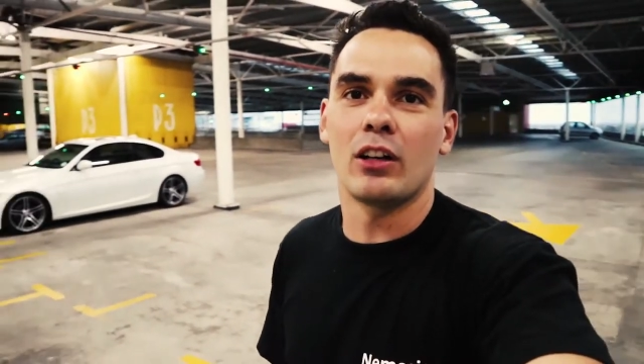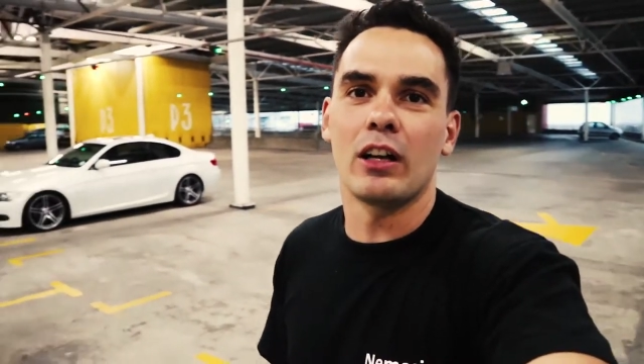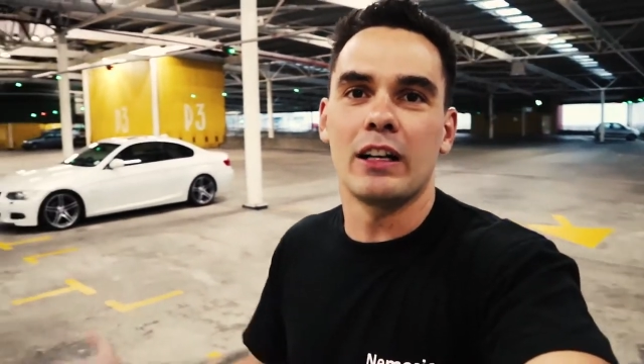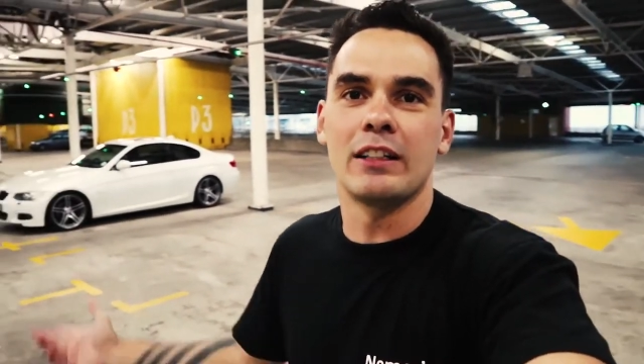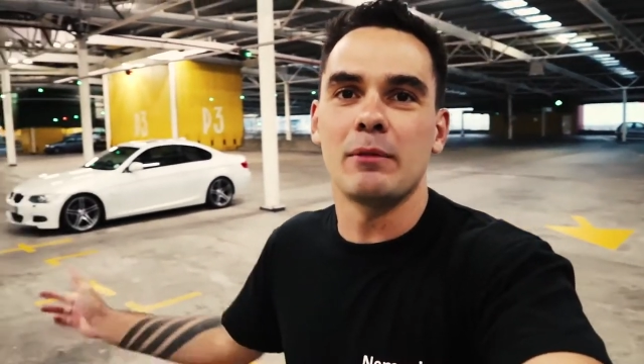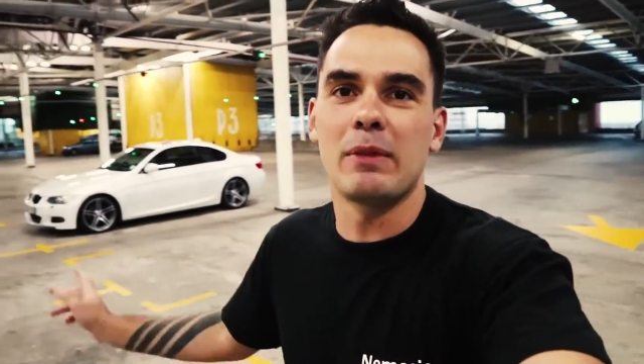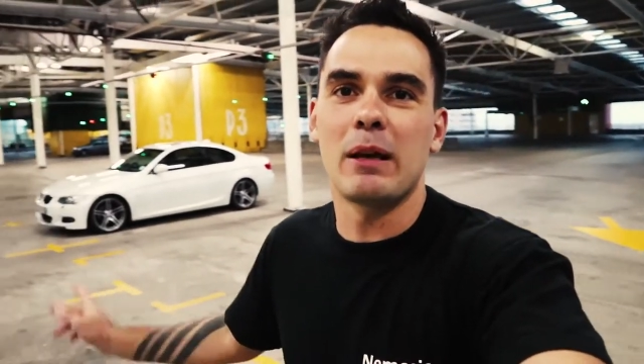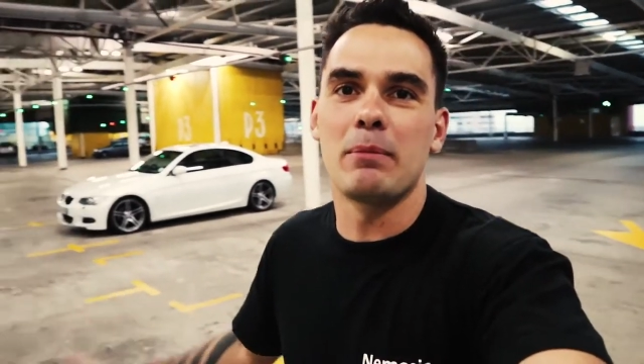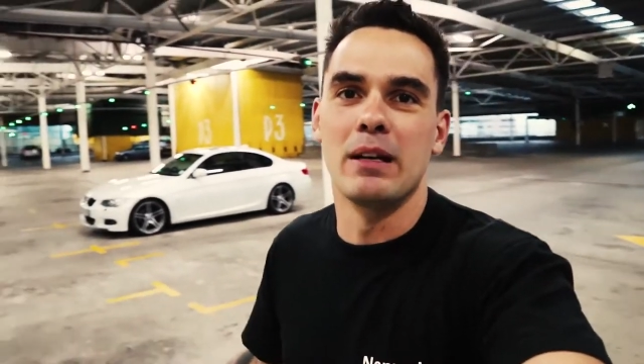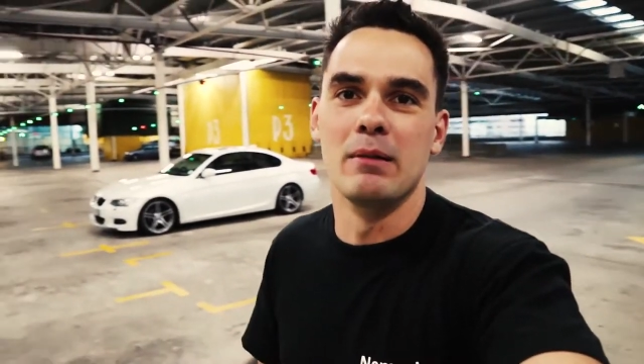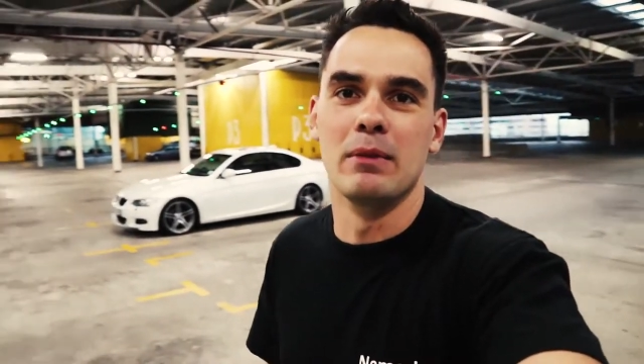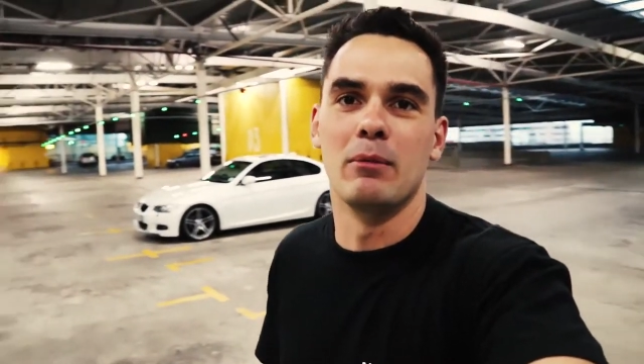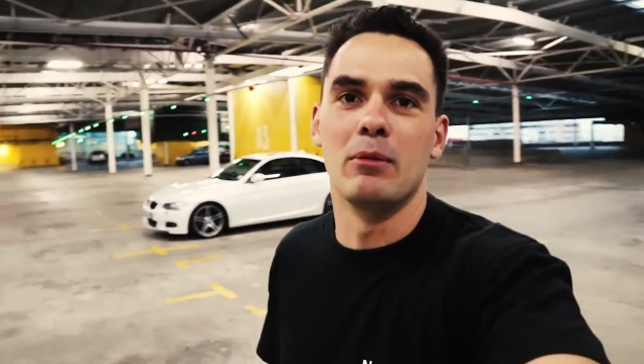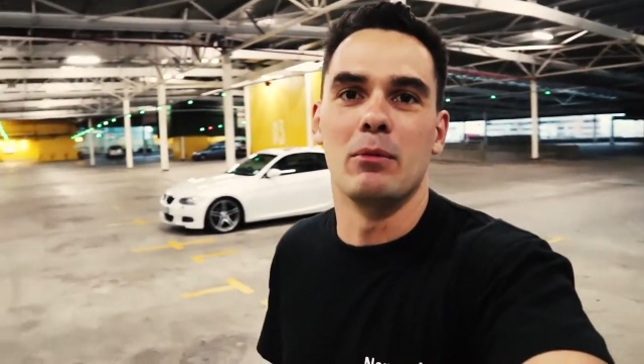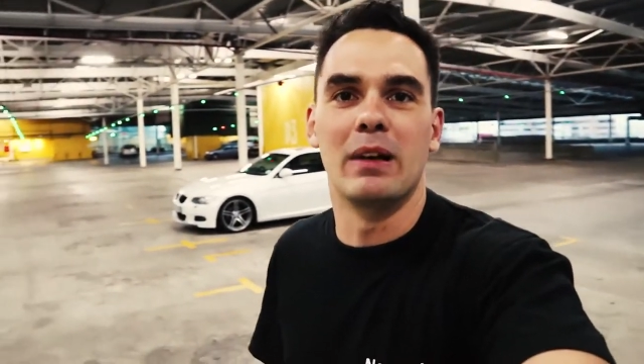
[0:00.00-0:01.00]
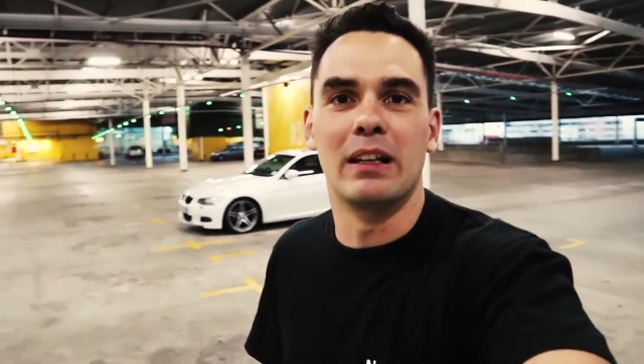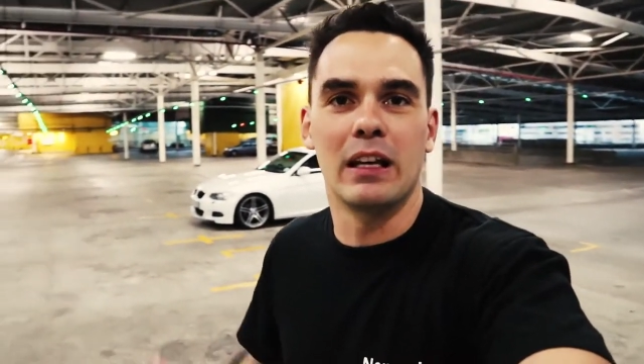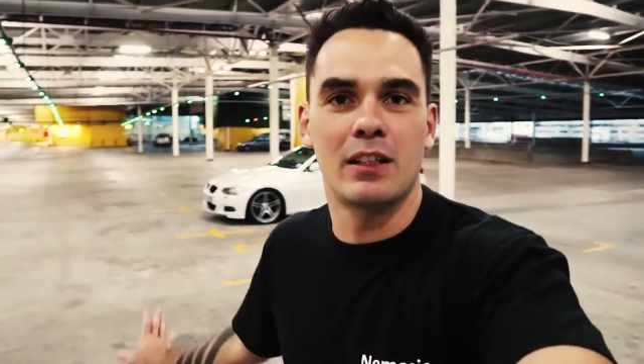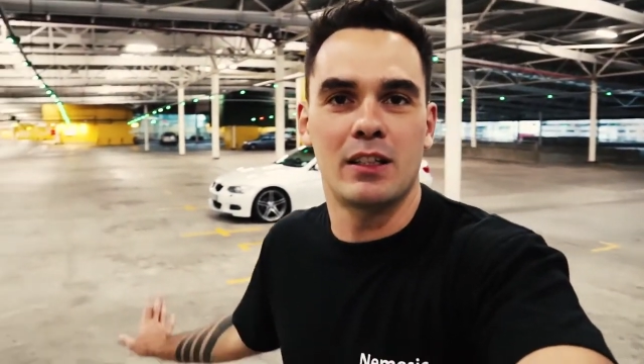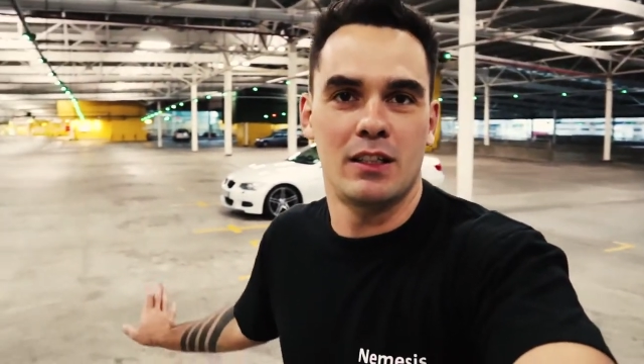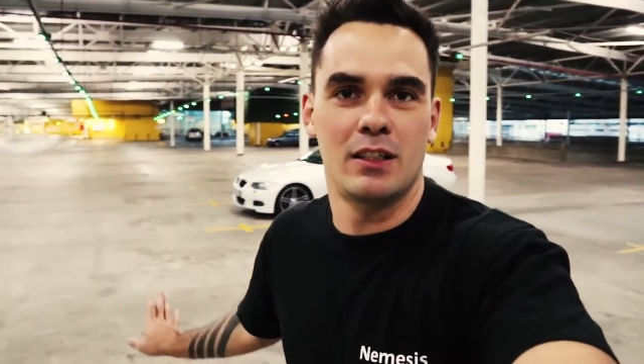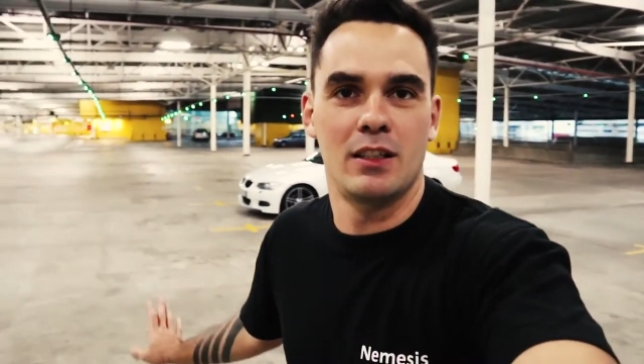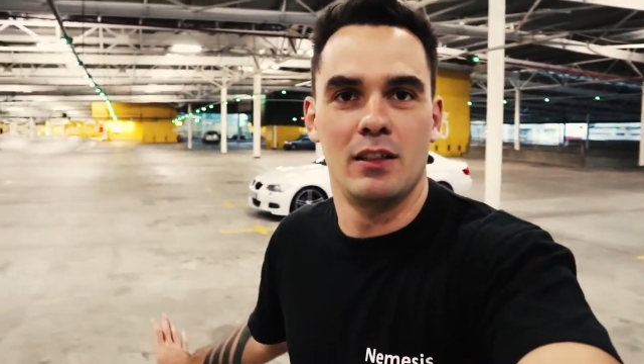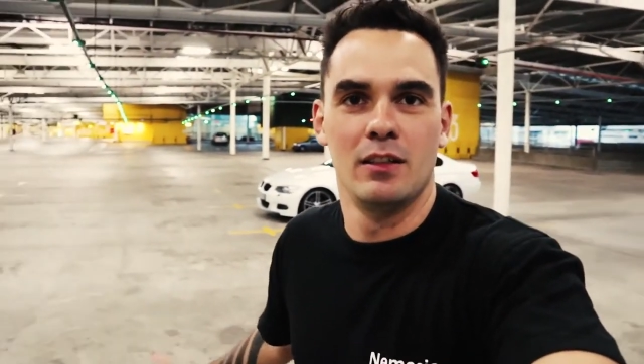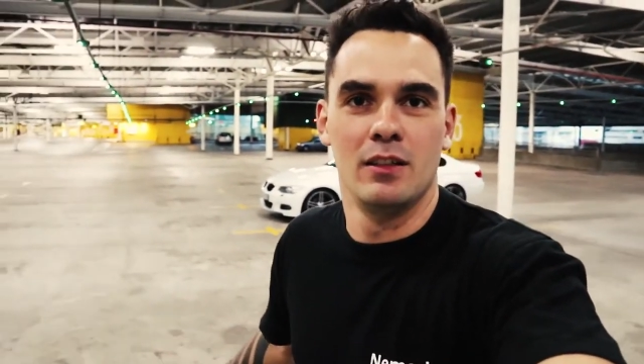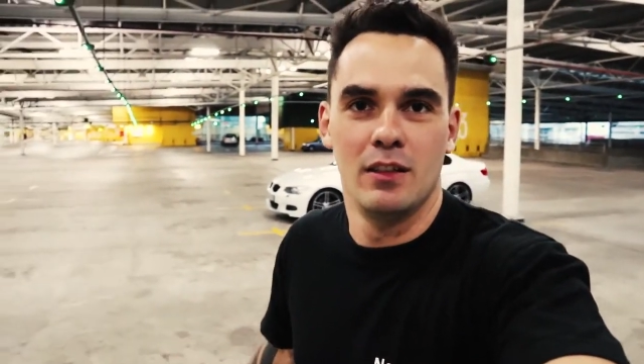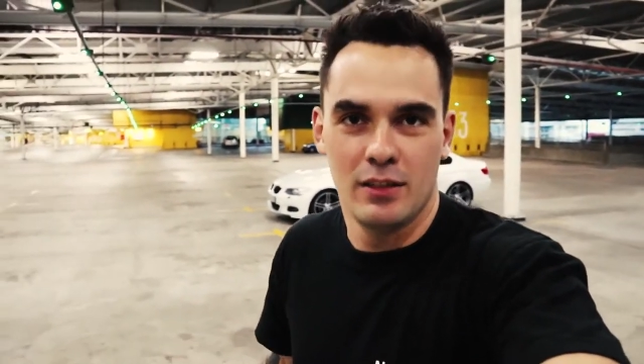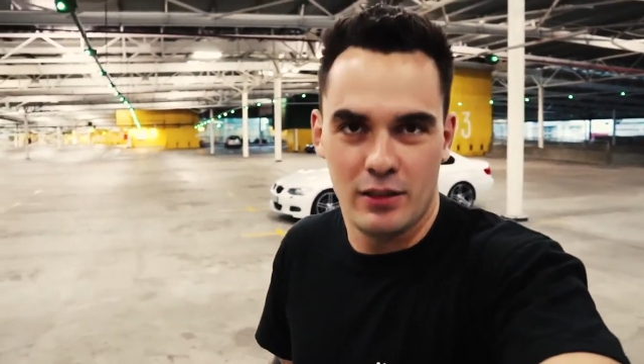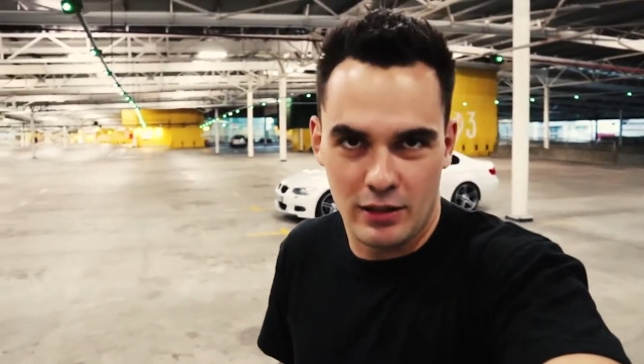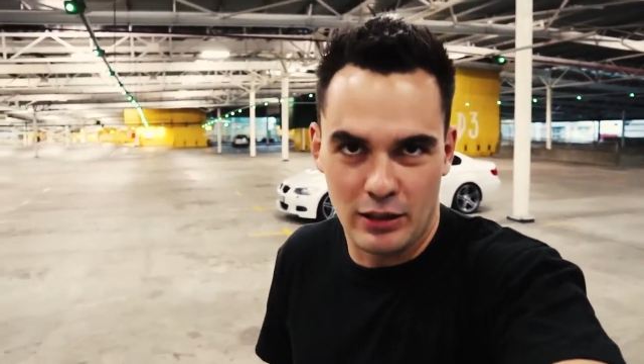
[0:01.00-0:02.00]
Okay, except that BMW, but let's
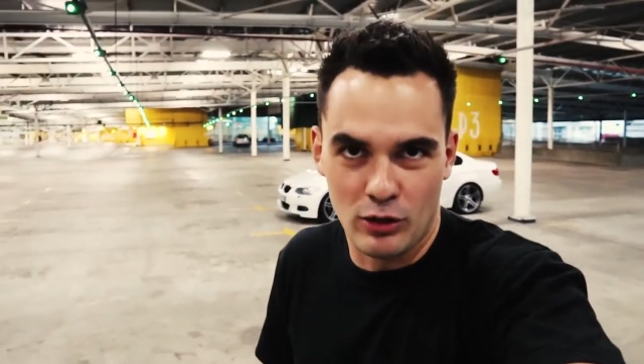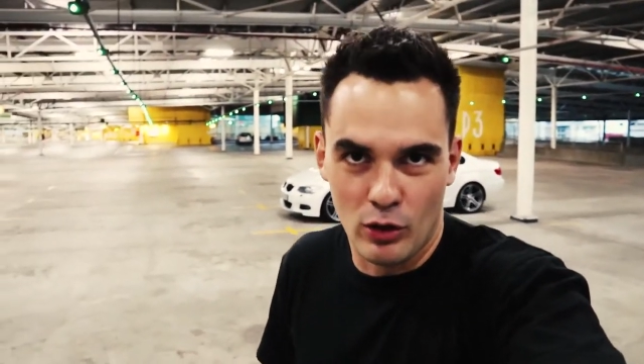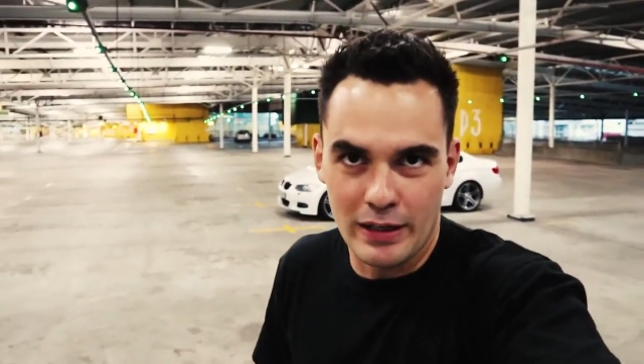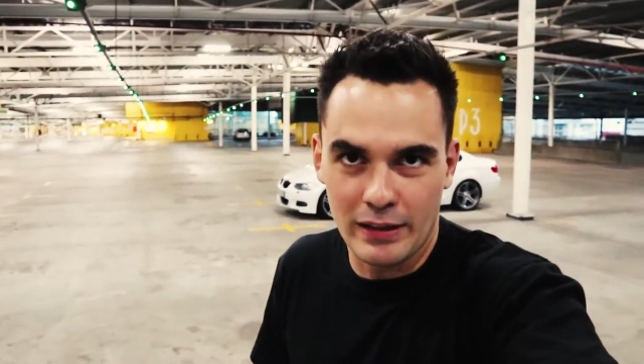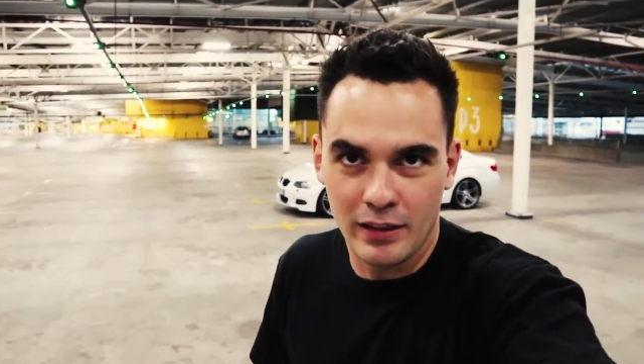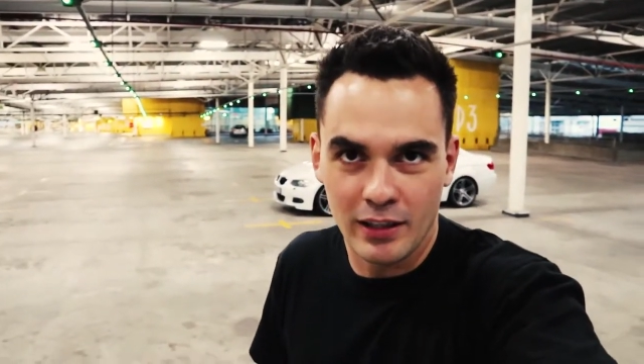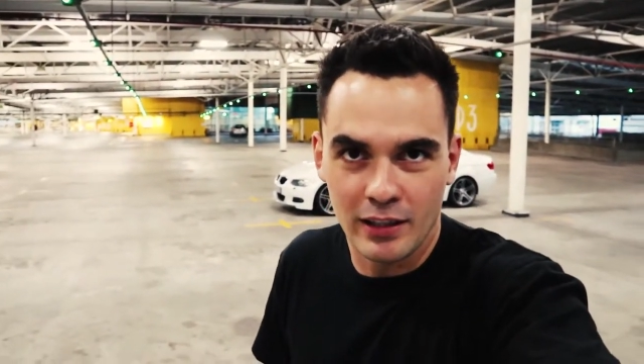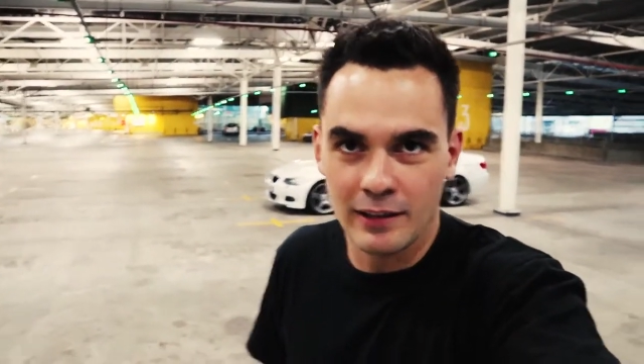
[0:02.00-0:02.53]
ignore it.